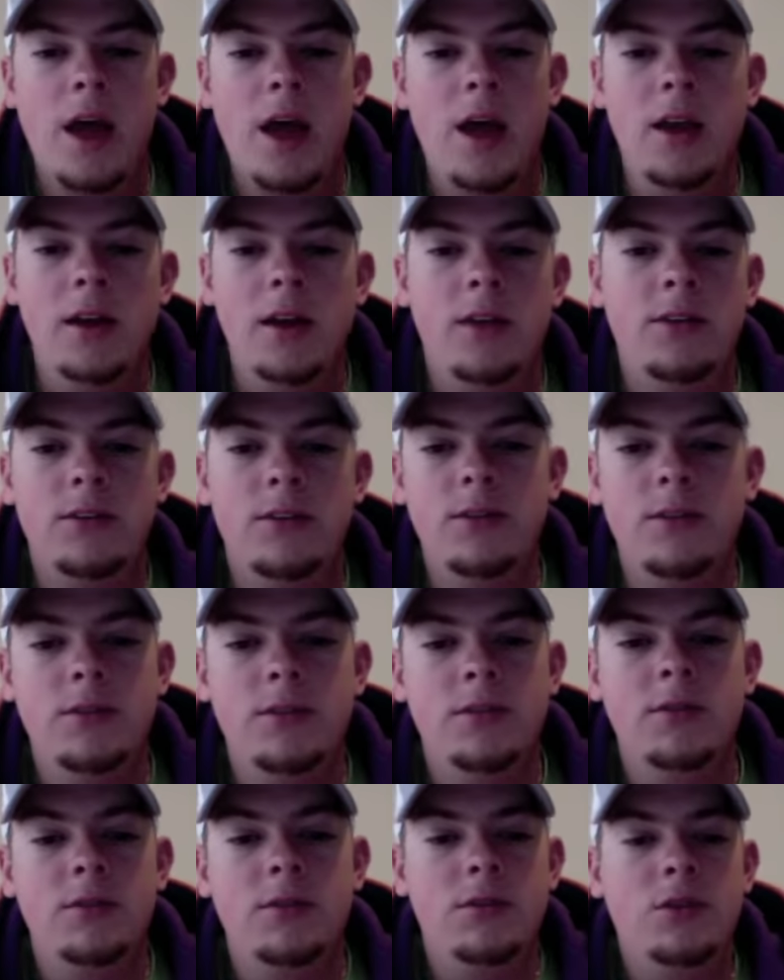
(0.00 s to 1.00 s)
and it's
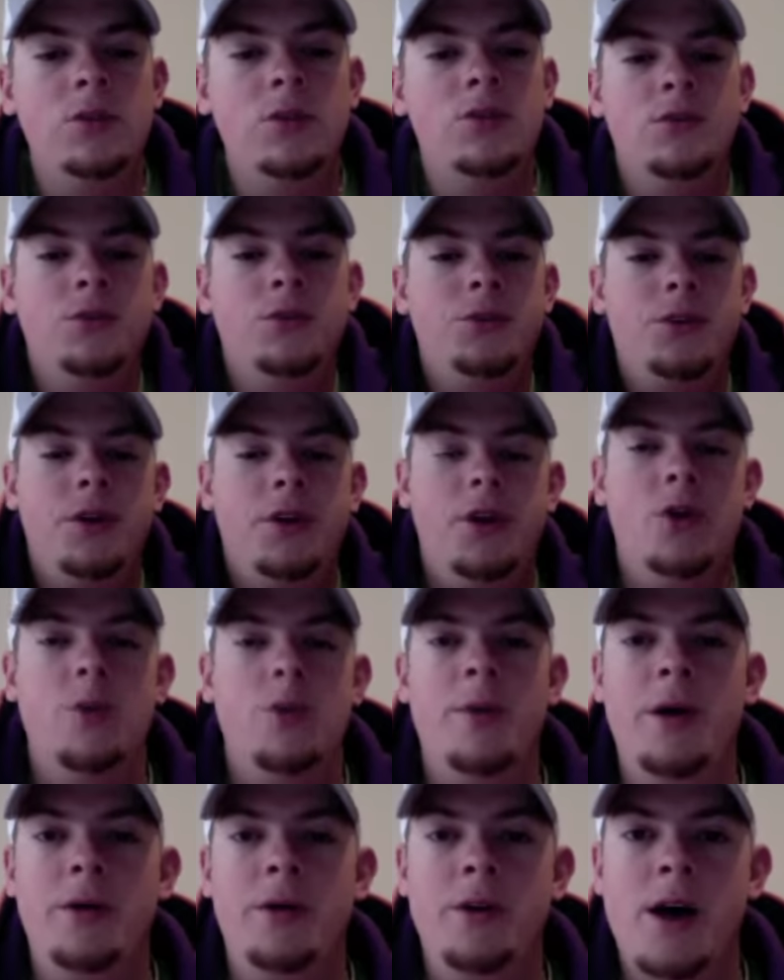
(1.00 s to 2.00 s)
useful to know
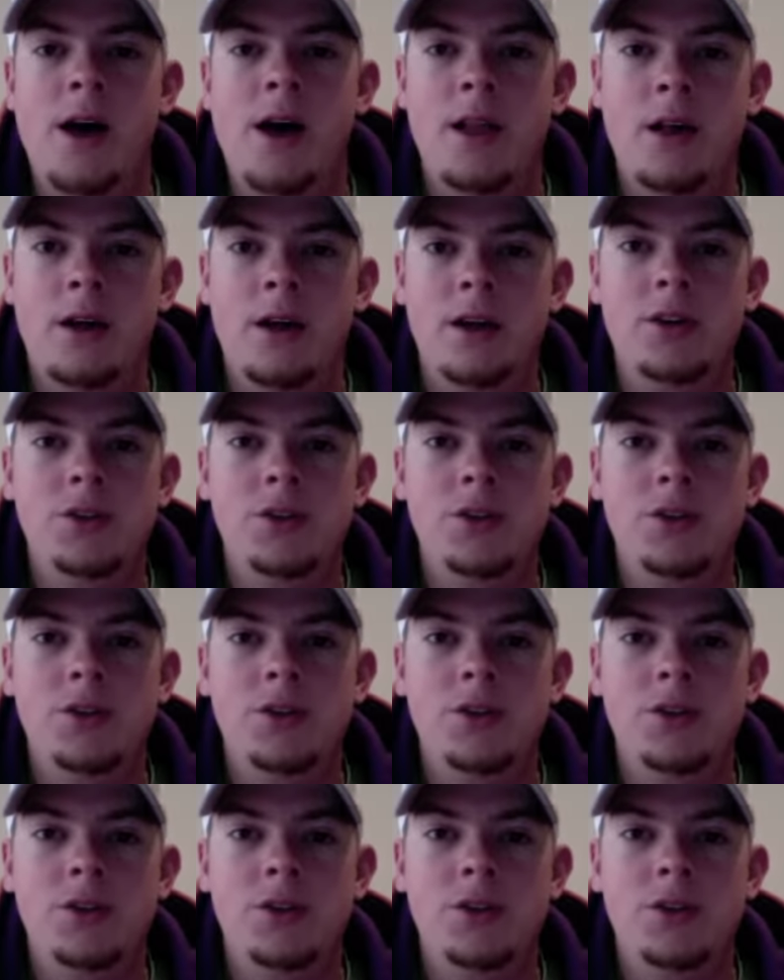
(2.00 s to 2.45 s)
about dialogue.